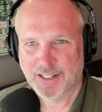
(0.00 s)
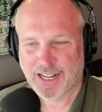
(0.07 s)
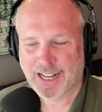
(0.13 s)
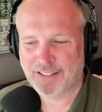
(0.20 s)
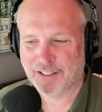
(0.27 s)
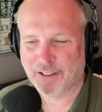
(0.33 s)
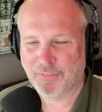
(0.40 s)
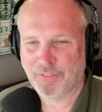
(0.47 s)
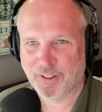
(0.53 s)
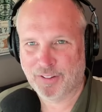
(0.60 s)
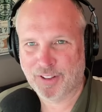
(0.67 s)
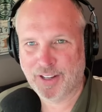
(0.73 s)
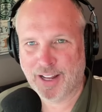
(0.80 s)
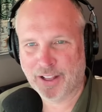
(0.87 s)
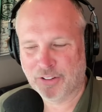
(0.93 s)
I love
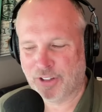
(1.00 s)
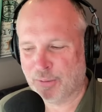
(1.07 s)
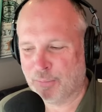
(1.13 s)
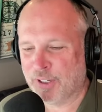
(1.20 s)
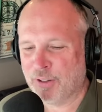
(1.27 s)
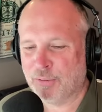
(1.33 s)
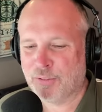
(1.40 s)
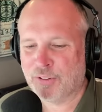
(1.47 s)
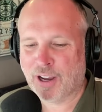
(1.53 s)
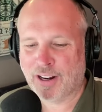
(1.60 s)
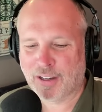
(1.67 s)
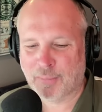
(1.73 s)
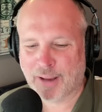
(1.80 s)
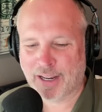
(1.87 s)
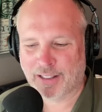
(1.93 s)
this analogy. When you
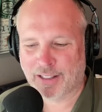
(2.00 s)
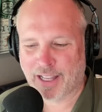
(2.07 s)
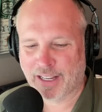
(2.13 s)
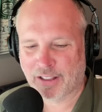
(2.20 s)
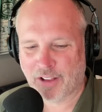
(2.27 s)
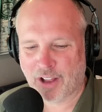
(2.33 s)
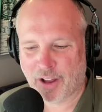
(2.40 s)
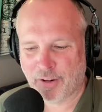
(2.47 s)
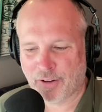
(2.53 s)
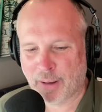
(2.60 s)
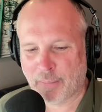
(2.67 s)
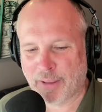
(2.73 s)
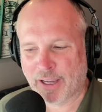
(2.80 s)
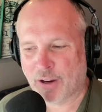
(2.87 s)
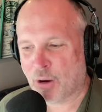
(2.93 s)
talked about it like laundry,
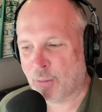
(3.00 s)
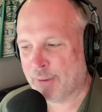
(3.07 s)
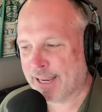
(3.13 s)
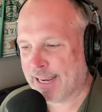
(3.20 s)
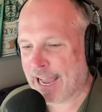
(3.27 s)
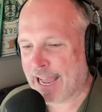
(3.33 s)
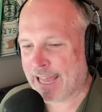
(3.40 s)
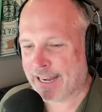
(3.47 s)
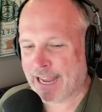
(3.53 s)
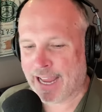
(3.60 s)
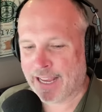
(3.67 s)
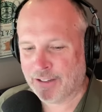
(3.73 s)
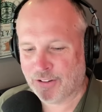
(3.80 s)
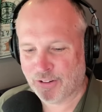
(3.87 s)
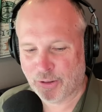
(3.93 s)
I'm like, oh my god,
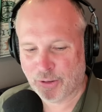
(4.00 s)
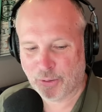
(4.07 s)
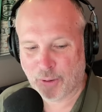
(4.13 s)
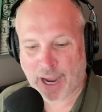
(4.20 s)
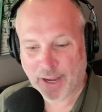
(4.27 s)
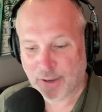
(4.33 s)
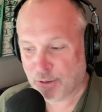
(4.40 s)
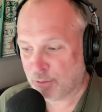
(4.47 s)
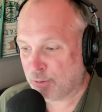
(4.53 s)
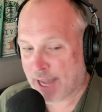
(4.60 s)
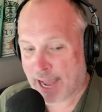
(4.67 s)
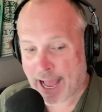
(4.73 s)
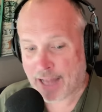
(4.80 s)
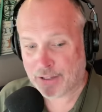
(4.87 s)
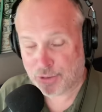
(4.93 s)
I do. I do
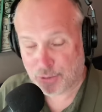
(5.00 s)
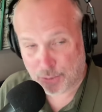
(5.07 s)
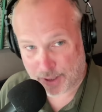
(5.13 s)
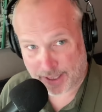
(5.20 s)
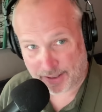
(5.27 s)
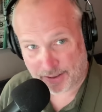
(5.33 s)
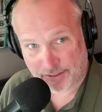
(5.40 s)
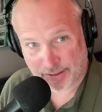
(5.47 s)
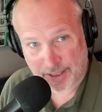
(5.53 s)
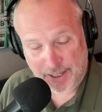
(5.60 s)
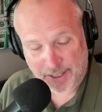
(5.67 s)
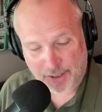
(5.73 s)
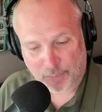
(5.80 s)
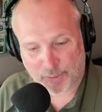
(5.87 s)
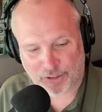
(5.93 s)
not do this.
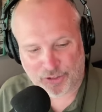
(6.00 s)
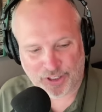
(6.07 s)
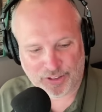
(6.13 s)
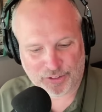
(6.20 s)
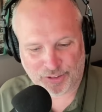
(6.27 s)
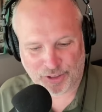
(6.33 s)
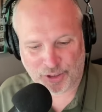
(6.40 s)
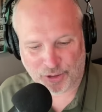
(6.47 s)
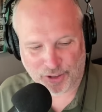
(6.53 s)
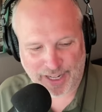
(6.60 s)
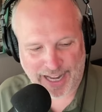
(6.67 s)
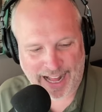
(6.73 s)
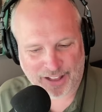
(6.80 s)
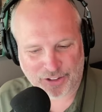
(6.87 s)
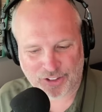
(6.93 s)
Which is your
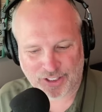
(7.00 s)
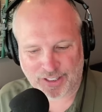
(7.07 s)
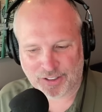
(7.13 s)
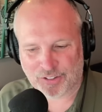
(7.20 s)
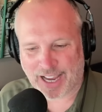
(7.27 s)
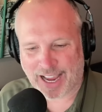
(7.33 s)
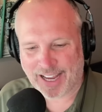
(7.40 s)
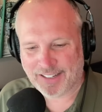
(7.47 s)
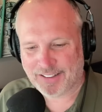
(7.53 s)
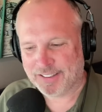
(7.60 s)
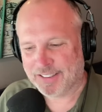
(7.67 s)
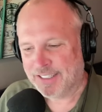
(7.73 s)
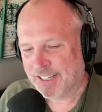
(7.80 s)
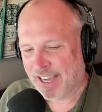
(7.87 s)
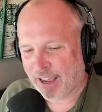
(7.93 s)
analogy is I
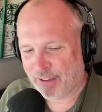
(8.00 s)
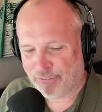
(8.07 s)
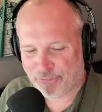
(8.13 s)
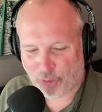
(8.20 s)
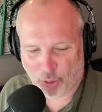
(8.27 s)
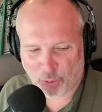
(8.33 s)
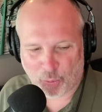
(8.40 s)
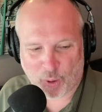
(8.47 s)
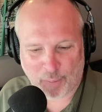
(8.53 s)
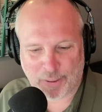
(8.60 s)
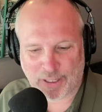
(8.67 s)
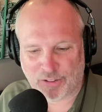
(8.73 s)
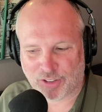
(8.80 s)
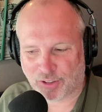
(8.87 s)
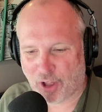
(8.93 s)
I fold one
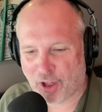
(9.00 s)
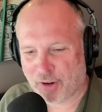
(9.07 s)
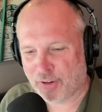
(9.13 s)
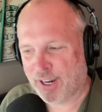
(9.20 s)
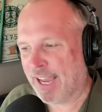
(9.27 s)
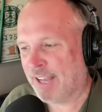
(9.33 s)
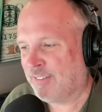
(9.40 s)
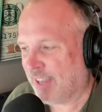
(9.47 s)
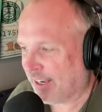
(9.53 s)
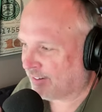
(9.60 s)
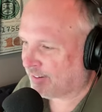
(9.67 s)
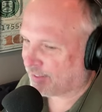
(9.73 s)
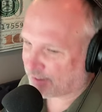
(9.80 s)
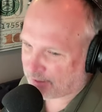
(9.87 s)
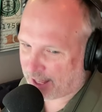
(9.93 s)
piece of laundry, I take
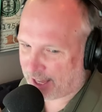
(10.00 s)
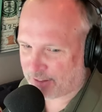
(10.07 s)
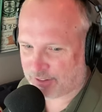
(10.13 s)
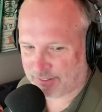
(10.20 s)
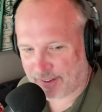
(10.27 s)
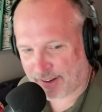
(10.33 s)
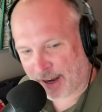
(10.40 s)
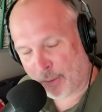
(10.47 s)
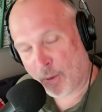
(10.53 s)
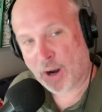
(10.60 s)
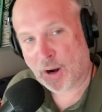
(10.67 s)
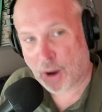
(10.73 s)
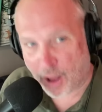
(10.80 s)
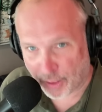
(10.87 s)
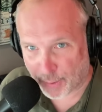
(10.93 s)
it to the closet, then I
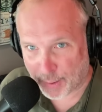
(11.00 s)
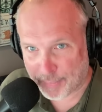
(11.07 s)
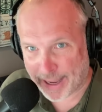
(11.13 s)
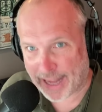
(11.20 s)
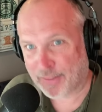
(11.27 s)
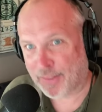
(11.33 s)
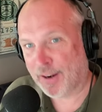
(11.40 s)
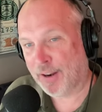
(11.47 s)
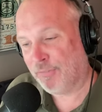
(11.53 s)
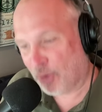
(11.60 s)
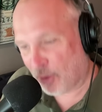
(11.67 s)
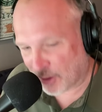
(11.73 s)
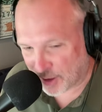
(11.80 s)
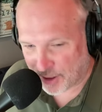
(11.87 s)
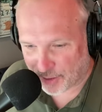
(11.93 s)
walk all the way back, then I
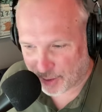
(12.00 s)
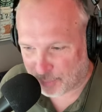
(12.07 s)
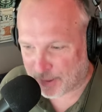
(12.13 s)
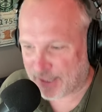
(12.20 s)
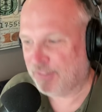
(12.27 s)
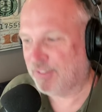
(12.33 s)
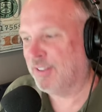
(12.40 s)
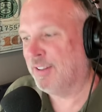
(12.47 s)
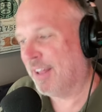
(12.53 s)
fold another piece, and